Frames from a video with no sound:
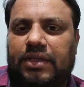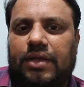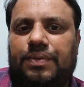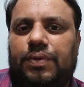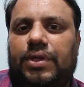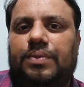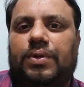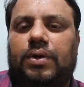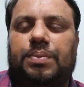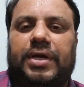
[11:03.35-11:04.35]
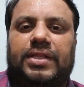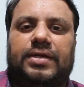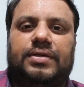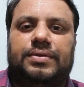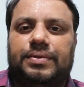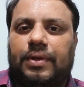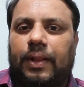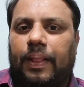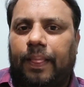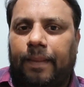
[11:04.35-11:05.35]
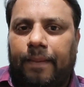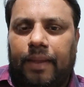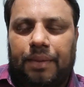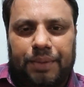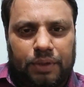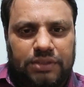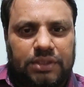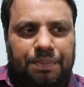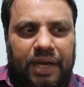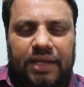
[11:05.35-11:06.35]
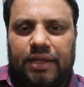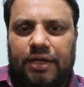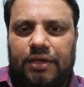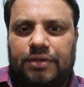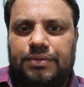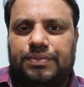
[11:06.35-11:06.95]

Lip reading: Therefore, he will not buy that, because the buyer,